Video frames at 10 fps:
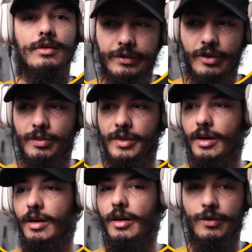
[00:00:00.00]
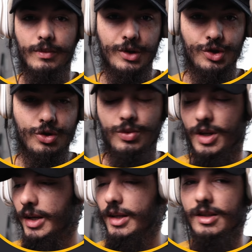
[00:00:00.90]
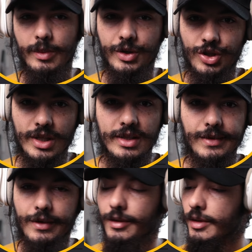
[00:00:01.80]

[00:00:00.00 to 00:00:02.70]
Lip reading: from the shoot, and it's much easier.